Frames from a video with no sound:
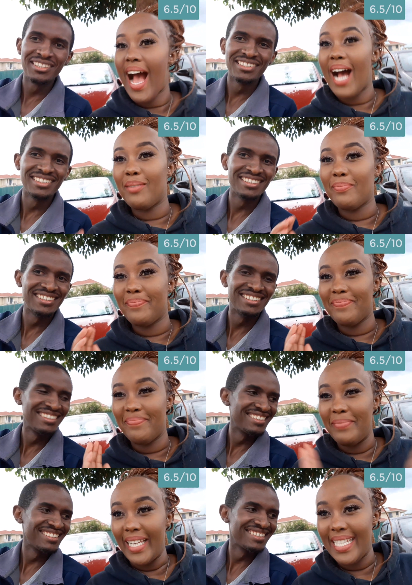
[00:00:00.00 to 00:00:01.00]

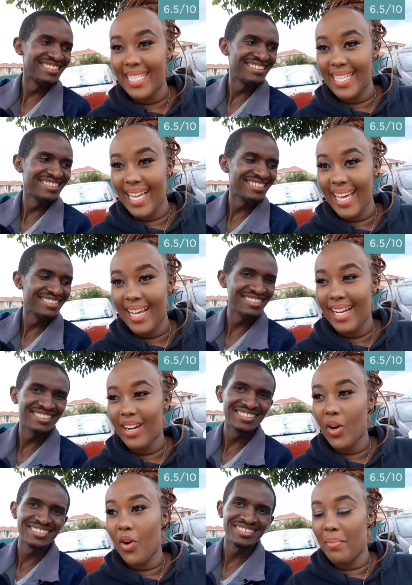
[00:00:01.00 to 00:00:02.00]
Speaker 1: Um, please like,
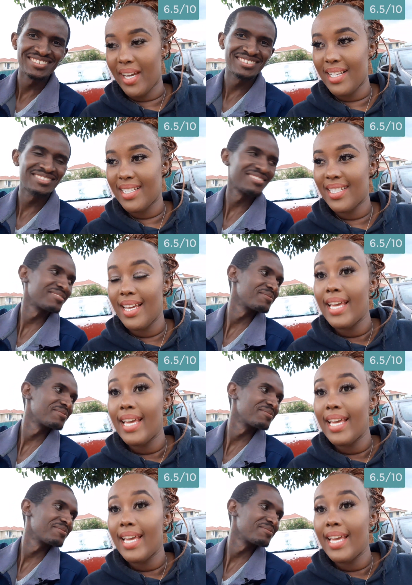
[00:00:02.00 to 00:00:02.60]
comment,